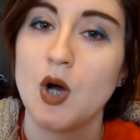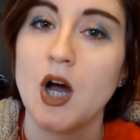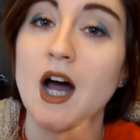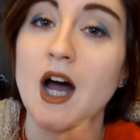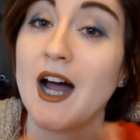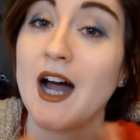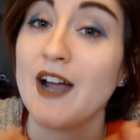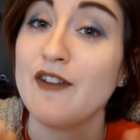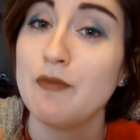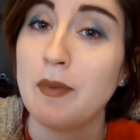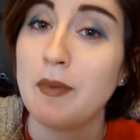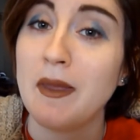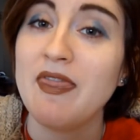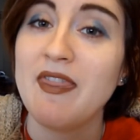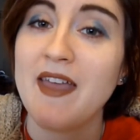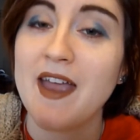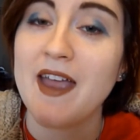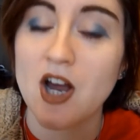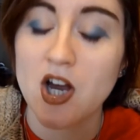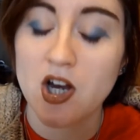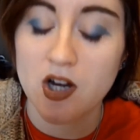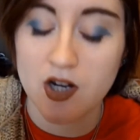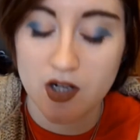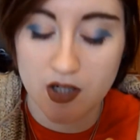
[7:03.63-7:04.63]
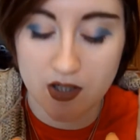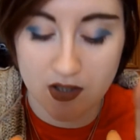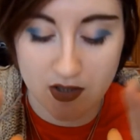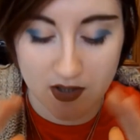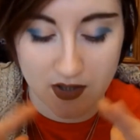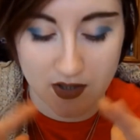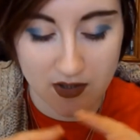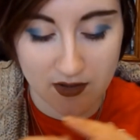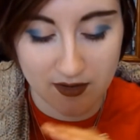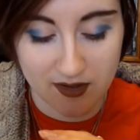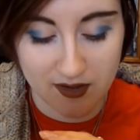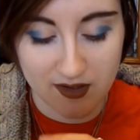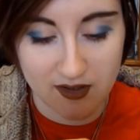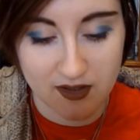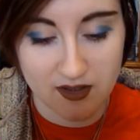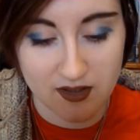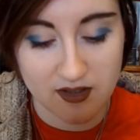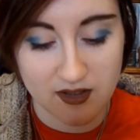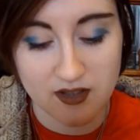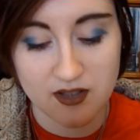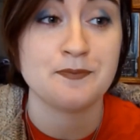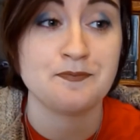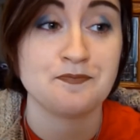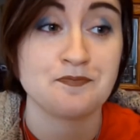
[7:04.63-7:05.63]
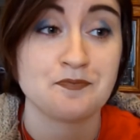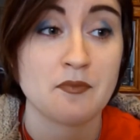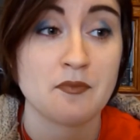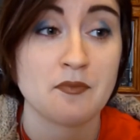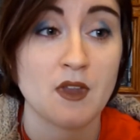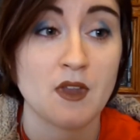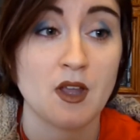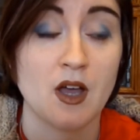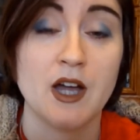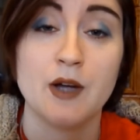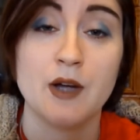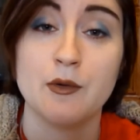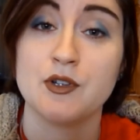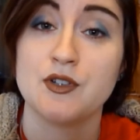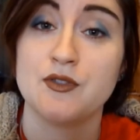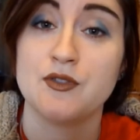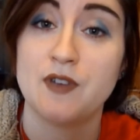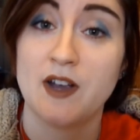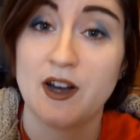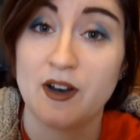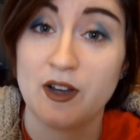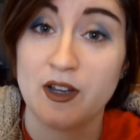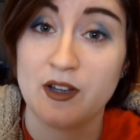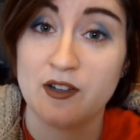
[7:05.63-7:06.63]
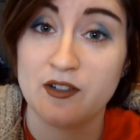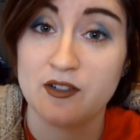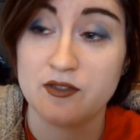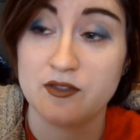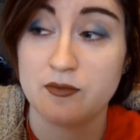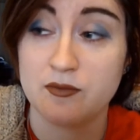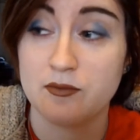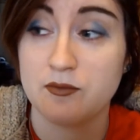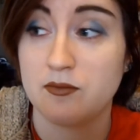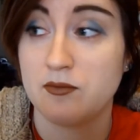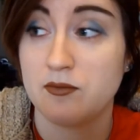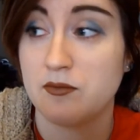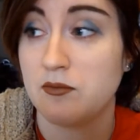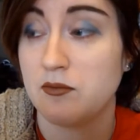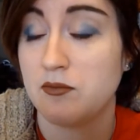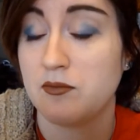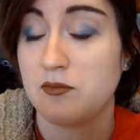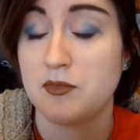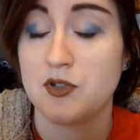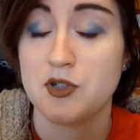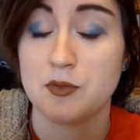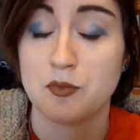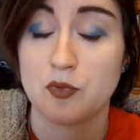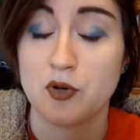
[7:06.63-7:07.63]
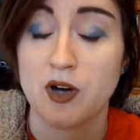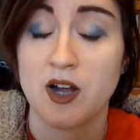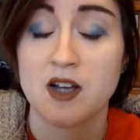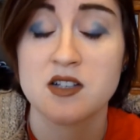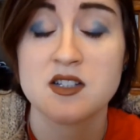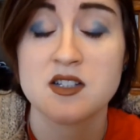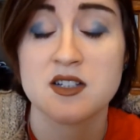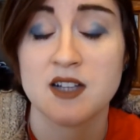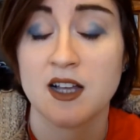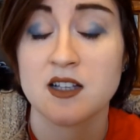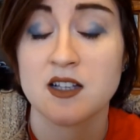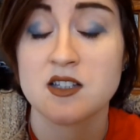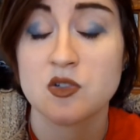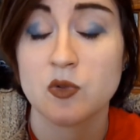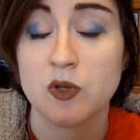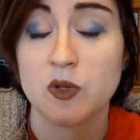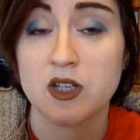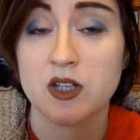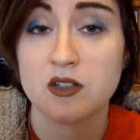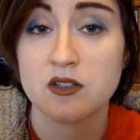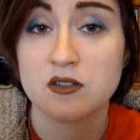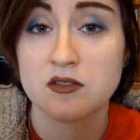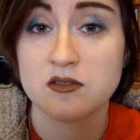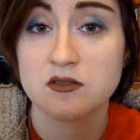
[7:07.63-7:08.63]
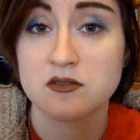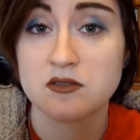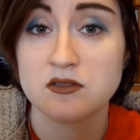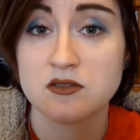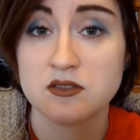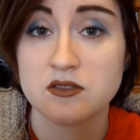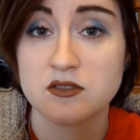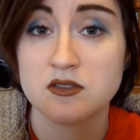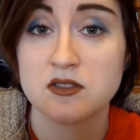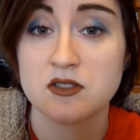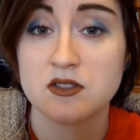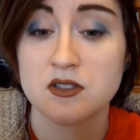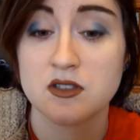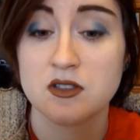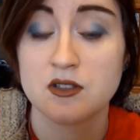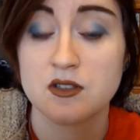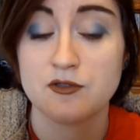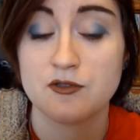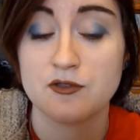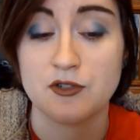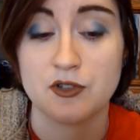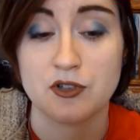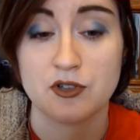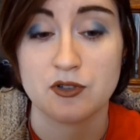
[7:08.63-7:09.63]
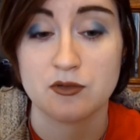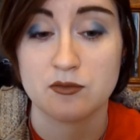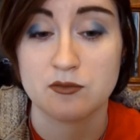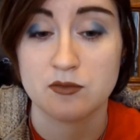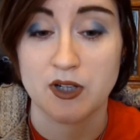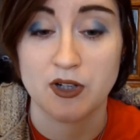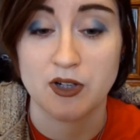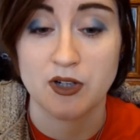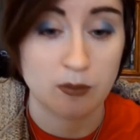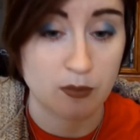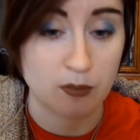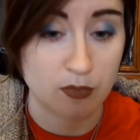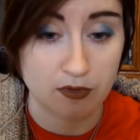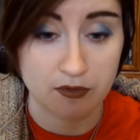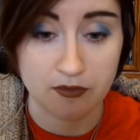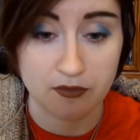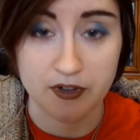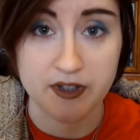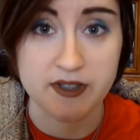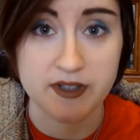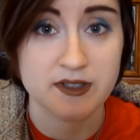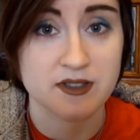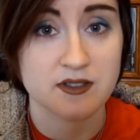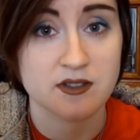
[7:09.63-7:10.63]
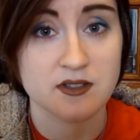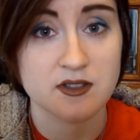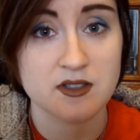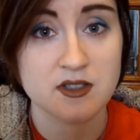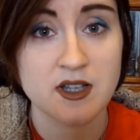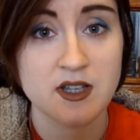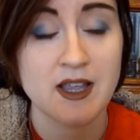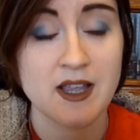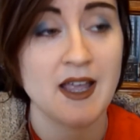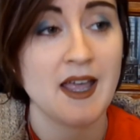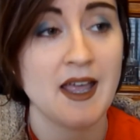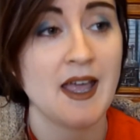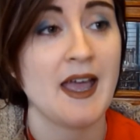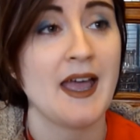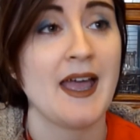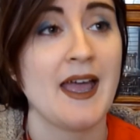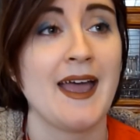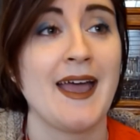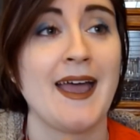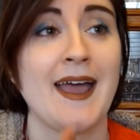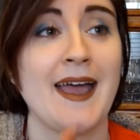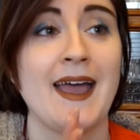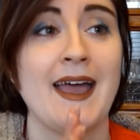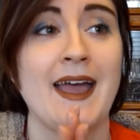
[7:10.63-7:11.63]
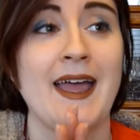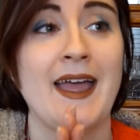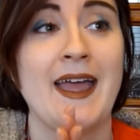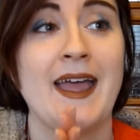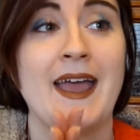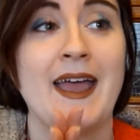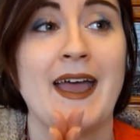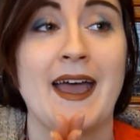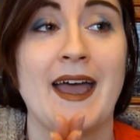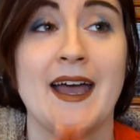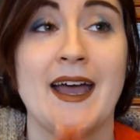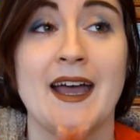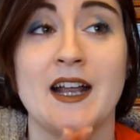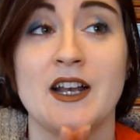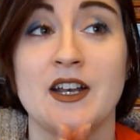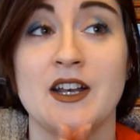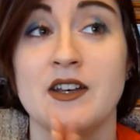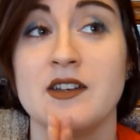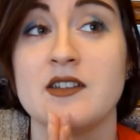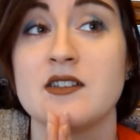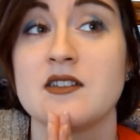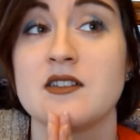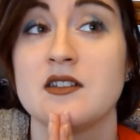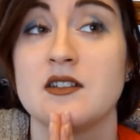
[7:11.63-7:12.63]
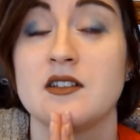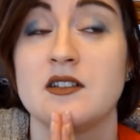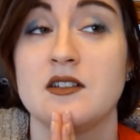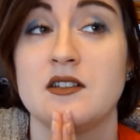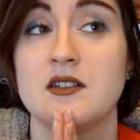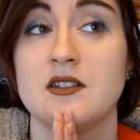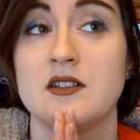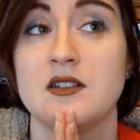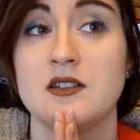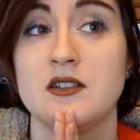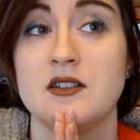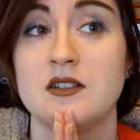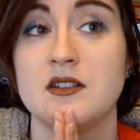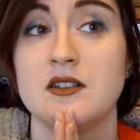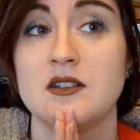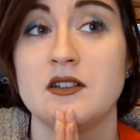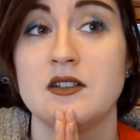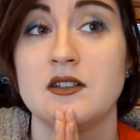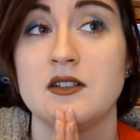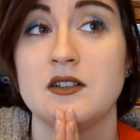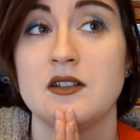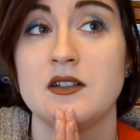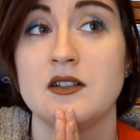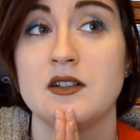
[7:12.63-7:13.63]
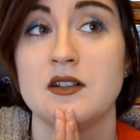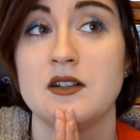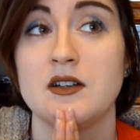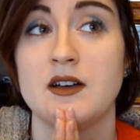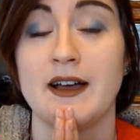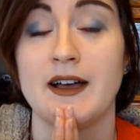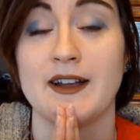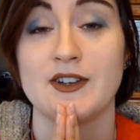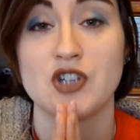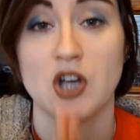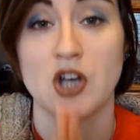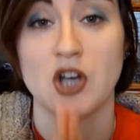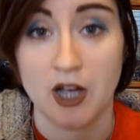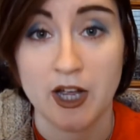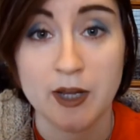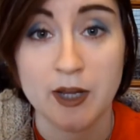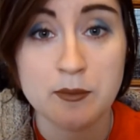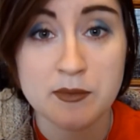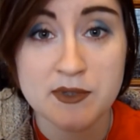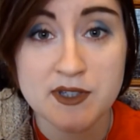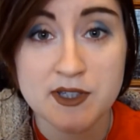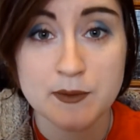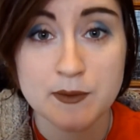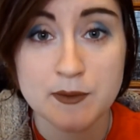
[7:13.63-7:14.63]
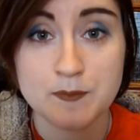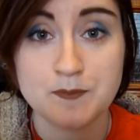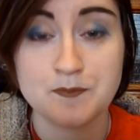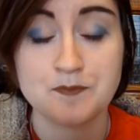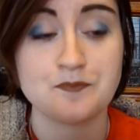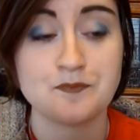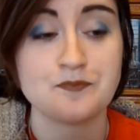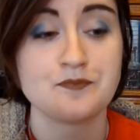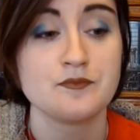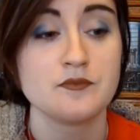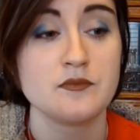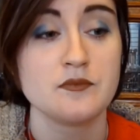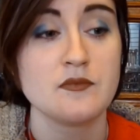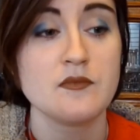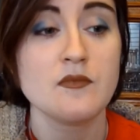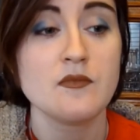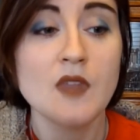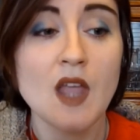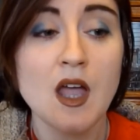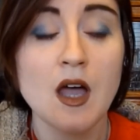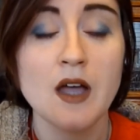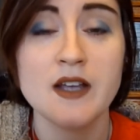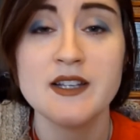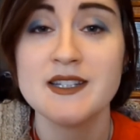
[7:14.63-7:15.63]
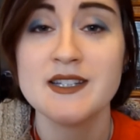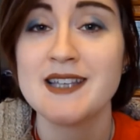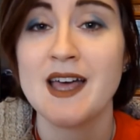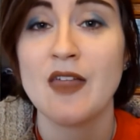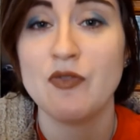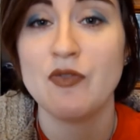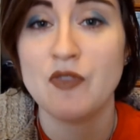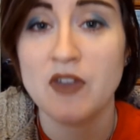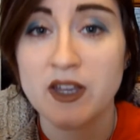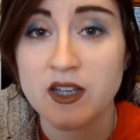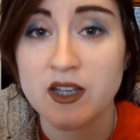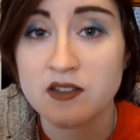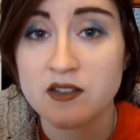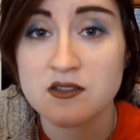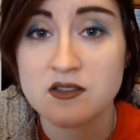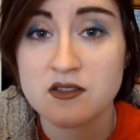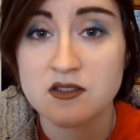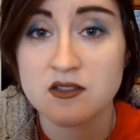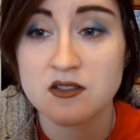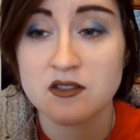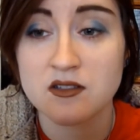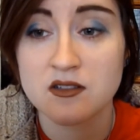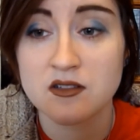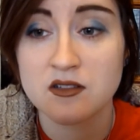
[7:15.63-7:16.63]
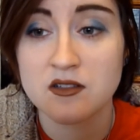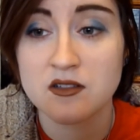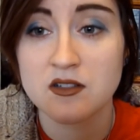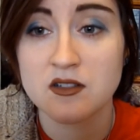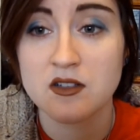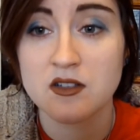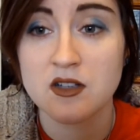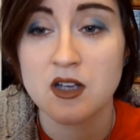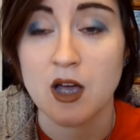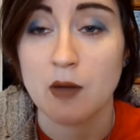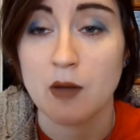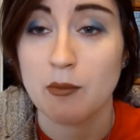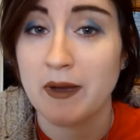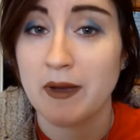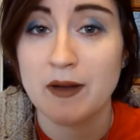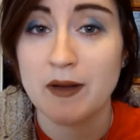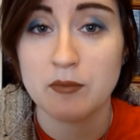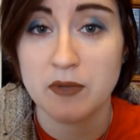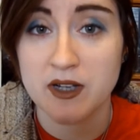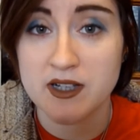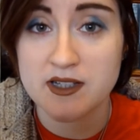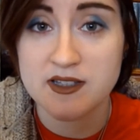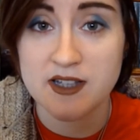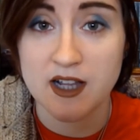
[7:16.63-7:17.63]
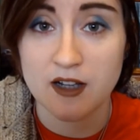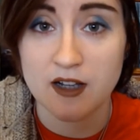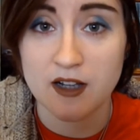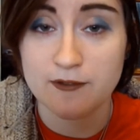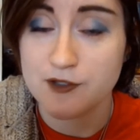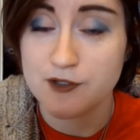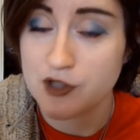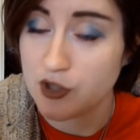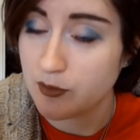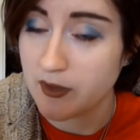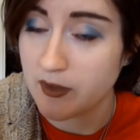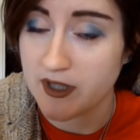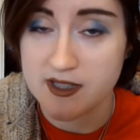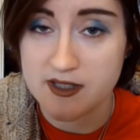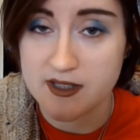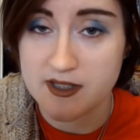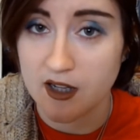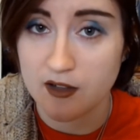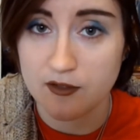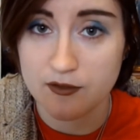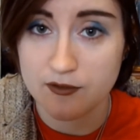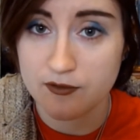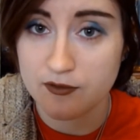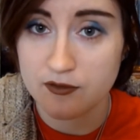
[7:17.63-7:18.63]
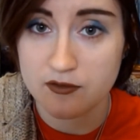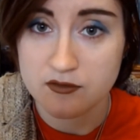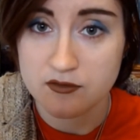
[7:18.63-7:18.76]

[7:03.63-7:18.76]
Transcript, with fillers: I've been there. I was very depressed last week for a number of reasons, and at times I said things about myself to myself